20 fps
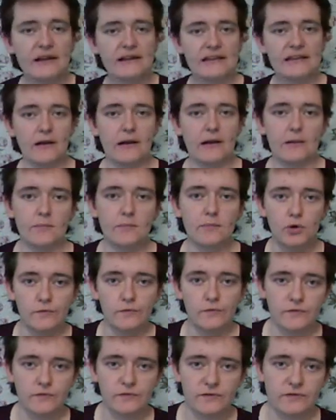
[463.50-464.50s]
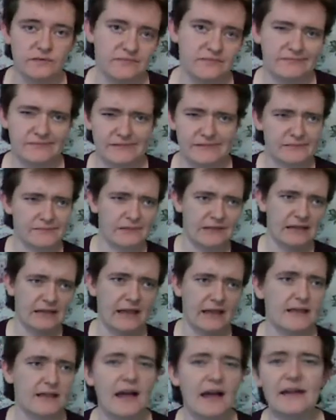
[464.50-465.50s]
daring move or something.
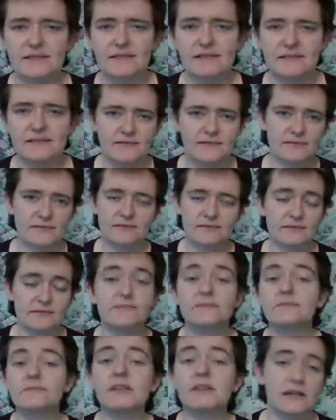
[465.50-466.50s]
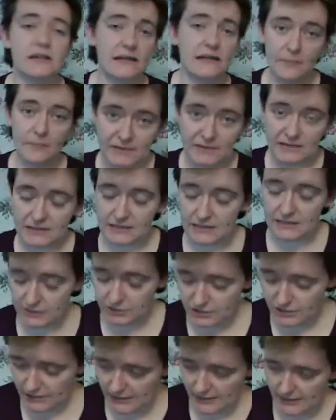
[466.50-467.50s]
I look it up in the
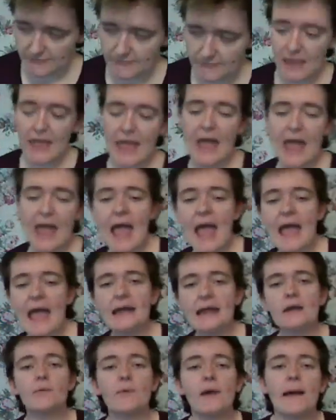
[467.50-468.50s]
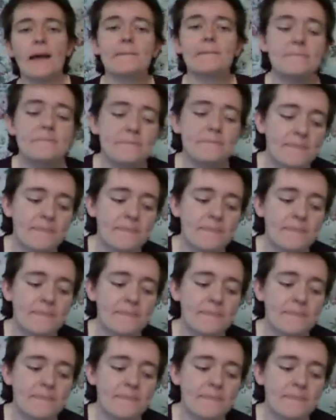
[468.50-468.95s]
dictionary. Anyway,